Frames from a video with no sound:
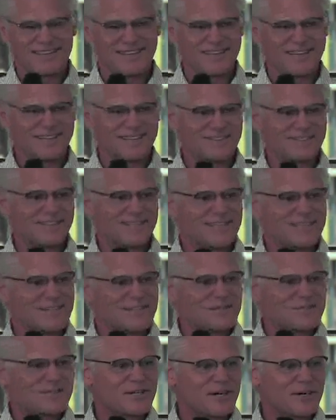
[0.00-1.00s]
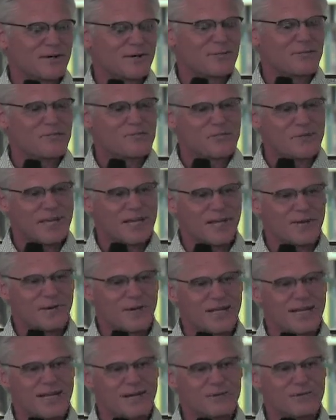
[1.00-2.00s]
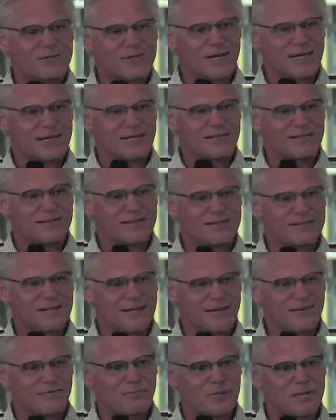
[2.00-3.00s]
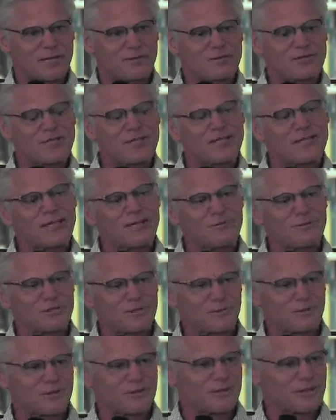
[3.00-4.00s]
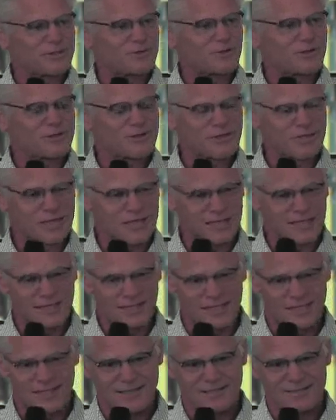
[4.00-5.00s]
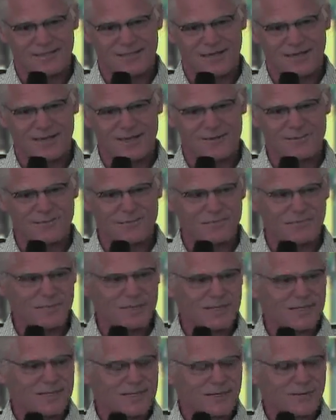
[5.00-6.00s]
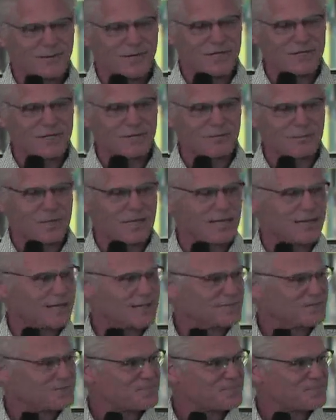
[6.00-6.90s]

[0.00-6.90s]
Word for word: you know so anyway, that was kind of tough, but it was it was a real interesting uh, time raising money.